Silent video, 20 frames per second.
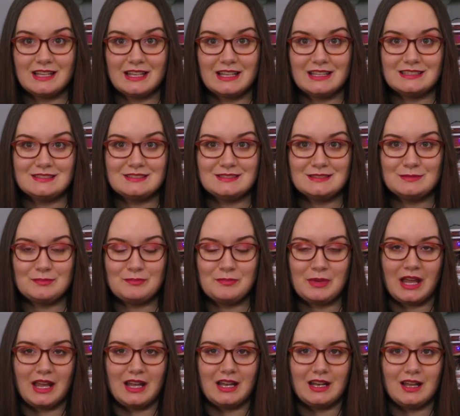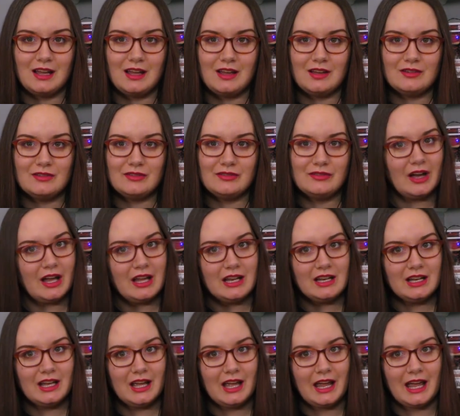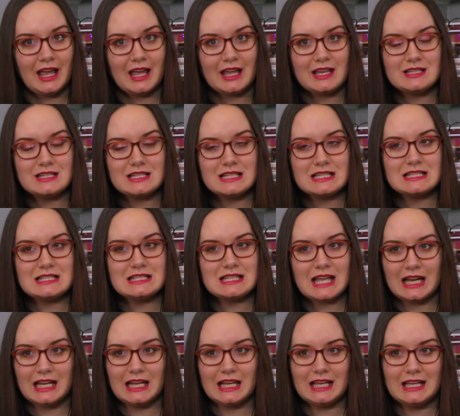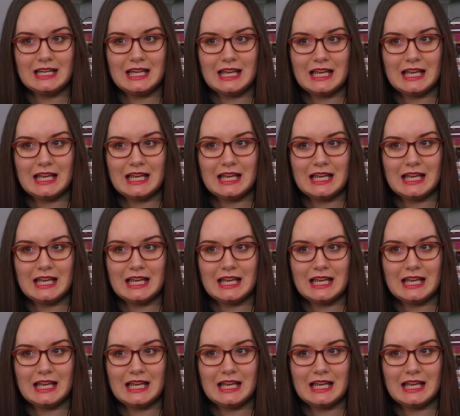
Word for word: It's been fun and exciting,